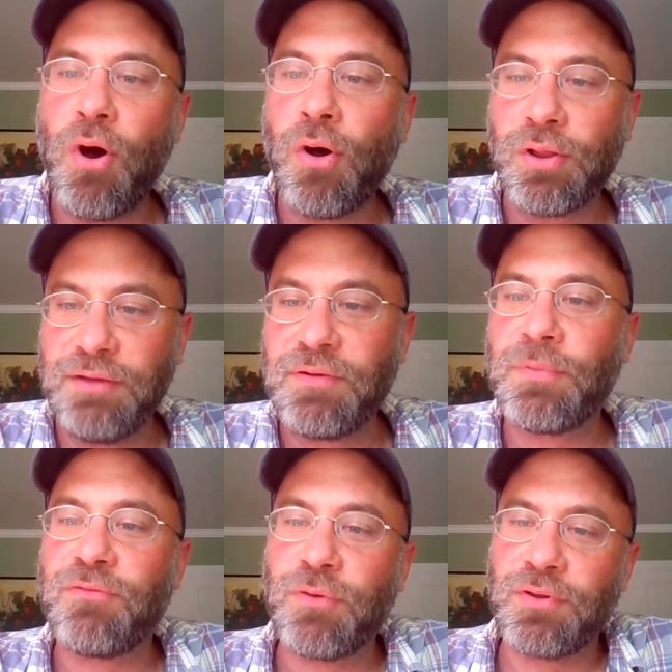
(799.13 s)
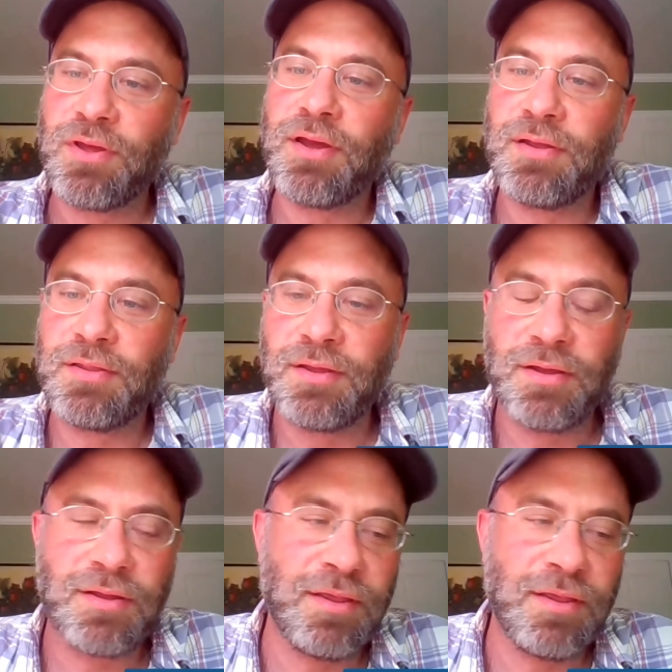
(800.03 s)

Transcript: role even before the